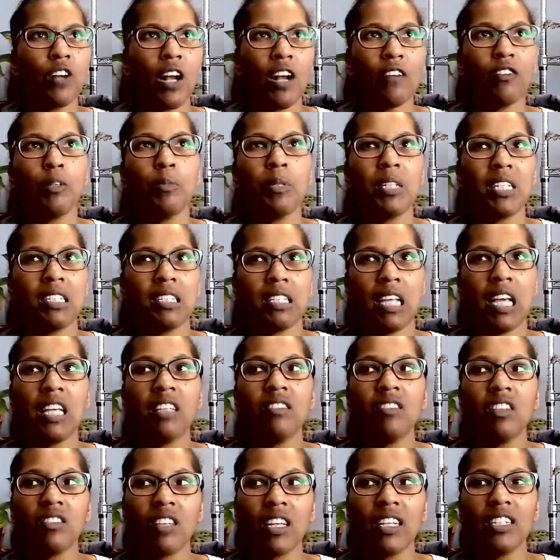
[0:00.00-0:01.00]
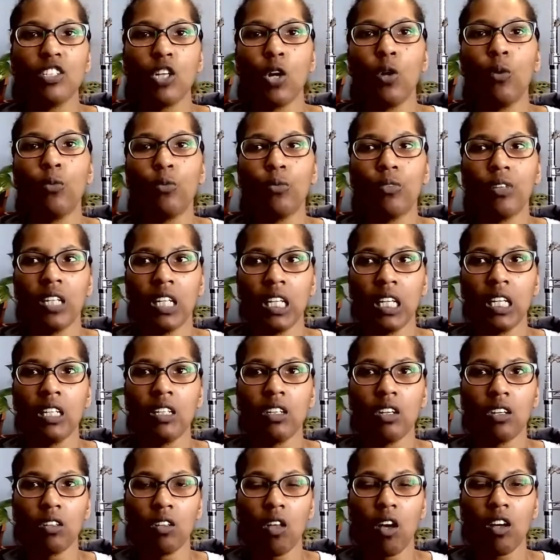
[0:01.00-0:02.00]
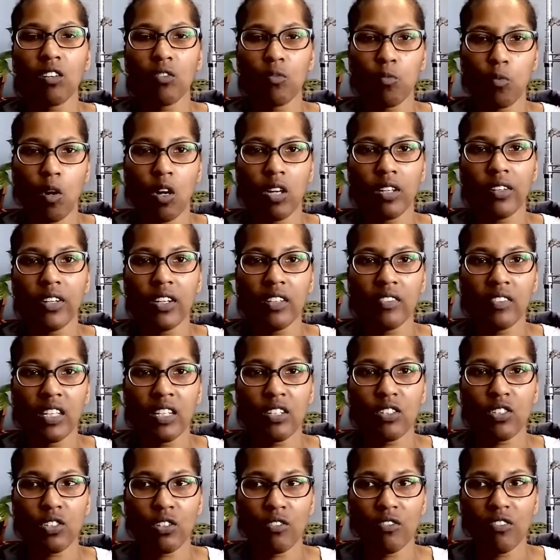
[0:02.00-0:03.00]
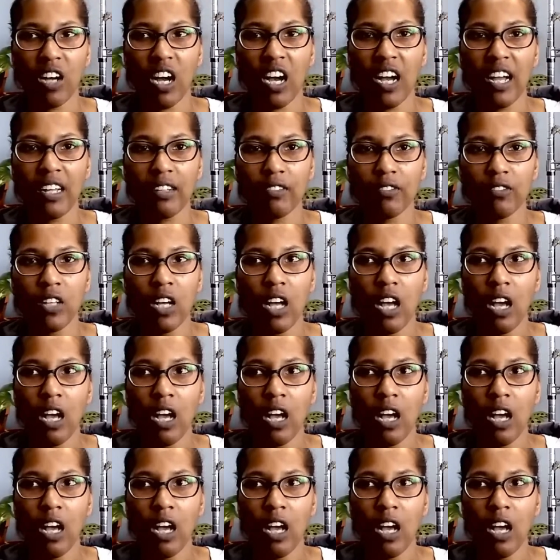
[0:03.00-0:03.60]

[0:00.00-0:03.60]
everybody saying that they don't need a lot of water and they survive,